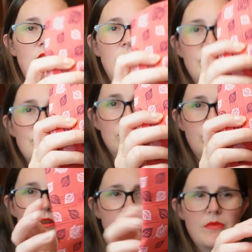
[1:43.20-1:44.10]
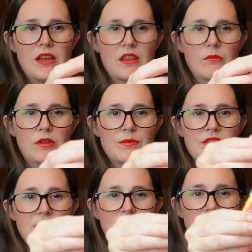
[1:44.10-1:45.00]
which I'll probably make them up
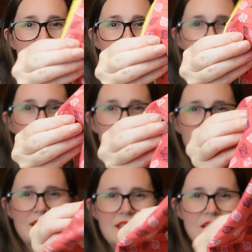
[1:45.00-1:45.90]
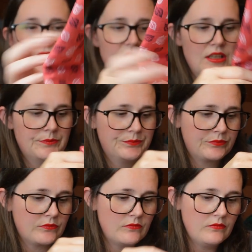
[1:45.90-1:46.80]
soon and get them listed
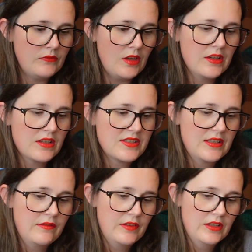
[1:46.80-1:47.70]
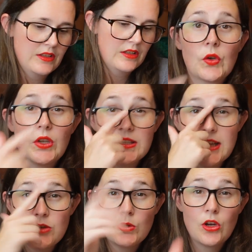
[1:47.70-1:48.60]
because they're fun. So
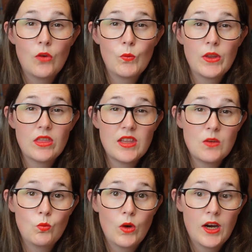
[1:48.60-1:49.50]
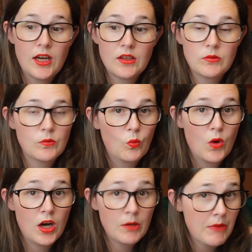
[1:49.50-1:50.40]
continuing on with the
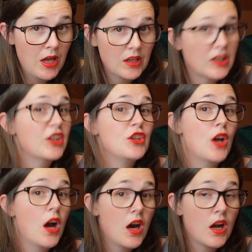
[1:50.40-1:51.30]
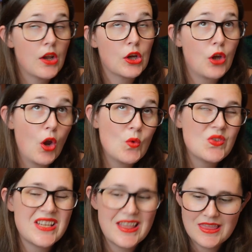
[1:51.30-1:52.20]
warm yarn
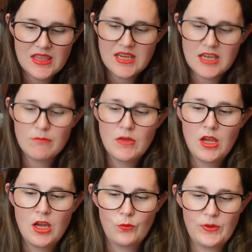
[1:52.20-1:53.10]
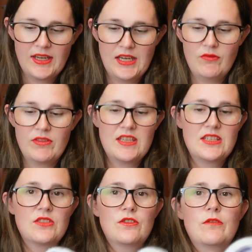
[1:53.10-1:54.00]
cozy theme, we have
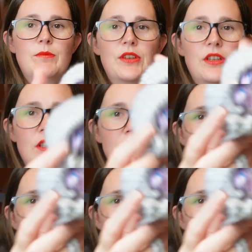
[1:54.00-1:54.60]
these super